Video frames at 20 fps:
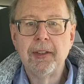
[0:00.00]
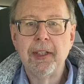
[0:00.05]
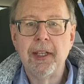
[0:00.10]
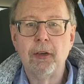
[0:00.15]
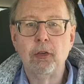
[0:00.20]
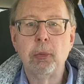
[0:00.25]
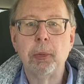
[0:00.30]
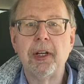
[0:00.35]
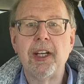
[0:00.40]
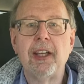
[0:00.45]

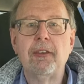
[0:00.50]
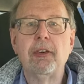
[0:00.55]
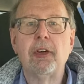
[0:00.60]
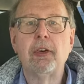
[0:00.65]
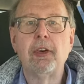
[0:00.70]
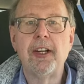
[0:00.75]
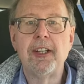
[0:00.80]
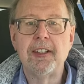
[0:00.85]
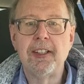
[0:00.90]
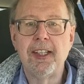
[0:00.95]
Everybody have a
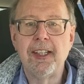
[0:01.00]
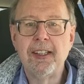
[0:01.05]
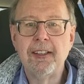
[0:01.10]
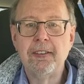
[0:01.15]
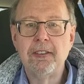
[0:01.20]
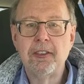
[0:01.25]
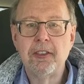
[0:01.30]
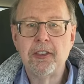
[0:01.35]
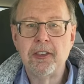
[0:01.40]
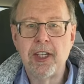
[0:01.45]
great day.
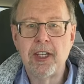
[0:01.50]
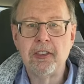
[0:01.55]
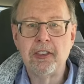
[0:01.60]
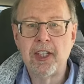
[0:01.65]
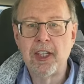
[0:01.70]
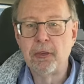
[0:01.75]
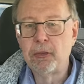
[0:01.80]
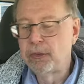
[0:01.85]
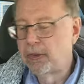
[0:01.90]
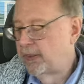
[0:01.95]
Stay
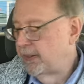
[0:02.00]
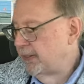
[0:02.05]
safe.